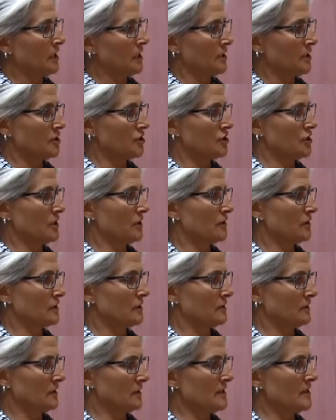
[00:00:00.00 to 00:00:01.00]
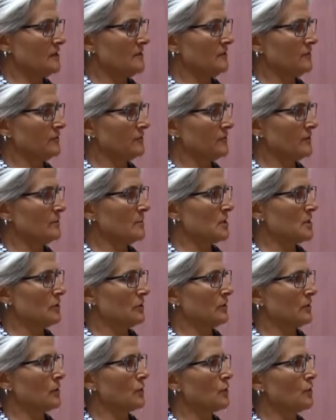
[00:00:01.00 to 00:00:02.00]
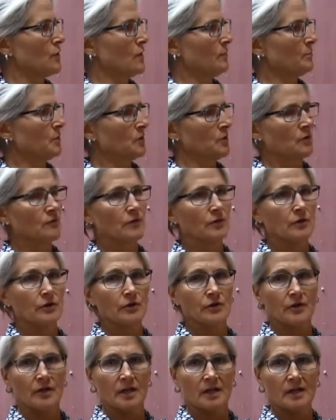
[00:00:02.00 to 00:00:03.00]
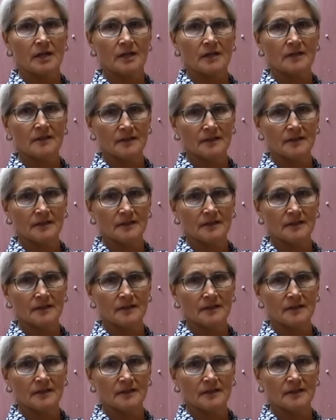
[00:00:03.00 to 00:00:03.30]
actually leave from here and go up and over your head,